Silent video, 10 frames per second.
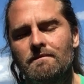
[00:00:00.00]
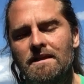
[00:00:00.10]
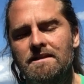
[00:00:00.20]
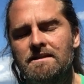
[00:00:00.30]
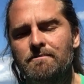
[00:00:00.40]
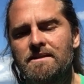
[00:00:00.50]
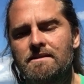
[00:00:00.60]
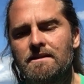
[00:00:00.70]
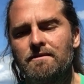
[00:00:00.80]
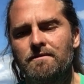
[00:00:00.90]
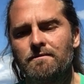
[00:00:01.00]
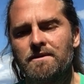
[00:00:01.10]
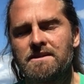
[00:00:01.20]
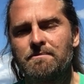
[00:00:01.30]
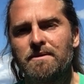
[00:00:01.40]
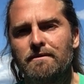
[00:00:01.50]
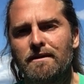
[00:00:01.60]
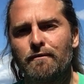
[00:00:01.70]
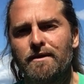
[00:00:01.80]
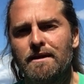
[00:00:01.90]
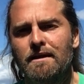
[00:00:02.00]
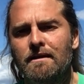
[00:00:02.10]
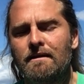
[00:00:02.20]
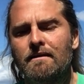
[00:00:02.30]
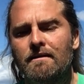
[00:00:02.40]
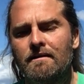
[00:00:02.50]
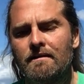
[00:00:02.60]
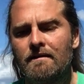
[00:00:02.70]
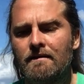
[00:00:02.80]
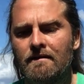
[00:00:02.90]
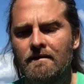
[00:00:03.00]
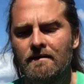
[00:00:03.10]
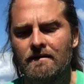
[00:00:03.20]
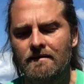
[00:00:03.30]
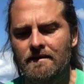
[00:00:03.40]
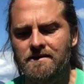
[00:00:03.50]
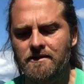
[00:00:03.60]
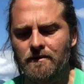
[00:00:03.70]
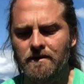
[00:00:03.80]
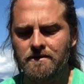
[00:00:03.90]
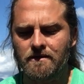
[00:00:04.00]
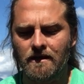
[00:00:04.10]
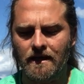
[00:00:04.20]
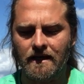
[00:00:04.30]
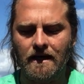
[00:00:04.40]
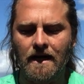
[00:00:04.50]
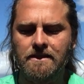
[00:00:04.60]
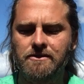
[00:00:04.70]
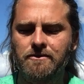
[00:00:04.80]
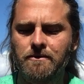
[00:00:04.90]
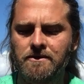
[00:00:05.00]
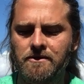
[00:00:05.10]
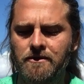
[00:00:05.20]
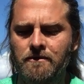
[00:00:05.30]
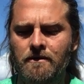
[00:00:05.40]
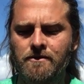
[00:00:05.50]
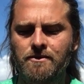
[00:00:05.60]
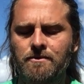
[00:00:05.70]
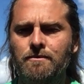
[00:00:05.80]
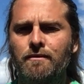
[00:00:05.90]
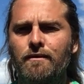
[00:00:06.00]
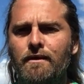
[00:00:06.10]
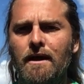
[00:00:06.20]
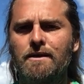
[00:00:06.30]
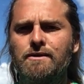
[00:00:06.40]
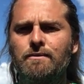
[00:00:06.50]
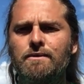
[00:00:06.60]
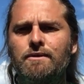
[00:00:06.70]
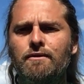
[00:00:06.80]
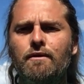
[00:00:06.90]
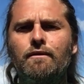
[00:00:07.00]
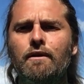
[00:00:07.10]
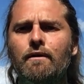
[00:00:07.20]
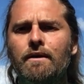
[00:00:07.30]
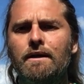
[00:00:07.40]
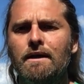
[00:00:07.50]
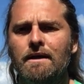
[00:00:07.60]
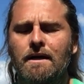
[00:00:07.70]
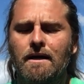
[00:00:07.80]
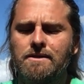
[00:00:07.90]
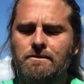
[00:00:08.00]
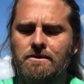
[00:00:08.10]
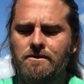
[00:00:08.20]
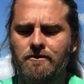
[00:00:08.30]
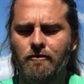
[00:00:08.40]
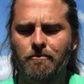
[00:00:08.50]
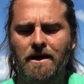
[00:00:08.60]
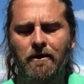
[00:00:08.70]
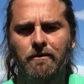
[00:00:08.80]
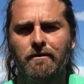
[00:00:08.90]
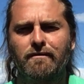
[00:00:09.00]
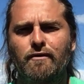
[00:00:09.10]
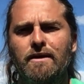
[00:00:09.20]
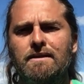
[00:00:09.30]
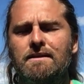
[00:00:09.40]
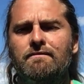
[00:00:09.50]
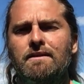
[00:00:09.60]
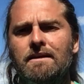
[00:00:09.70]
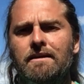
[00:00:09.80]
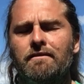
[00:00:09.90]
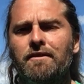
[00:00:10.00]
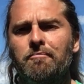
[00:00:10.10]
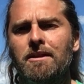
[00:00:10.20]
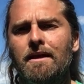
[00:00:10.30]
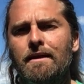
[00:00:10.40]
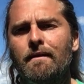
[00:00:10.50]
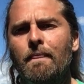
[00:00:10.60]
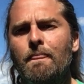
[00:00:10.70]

intimacy with spirit within, that's going to like guide you into your own truth, guide you into your own knowing, guide you into your own power of creativity here on the planet.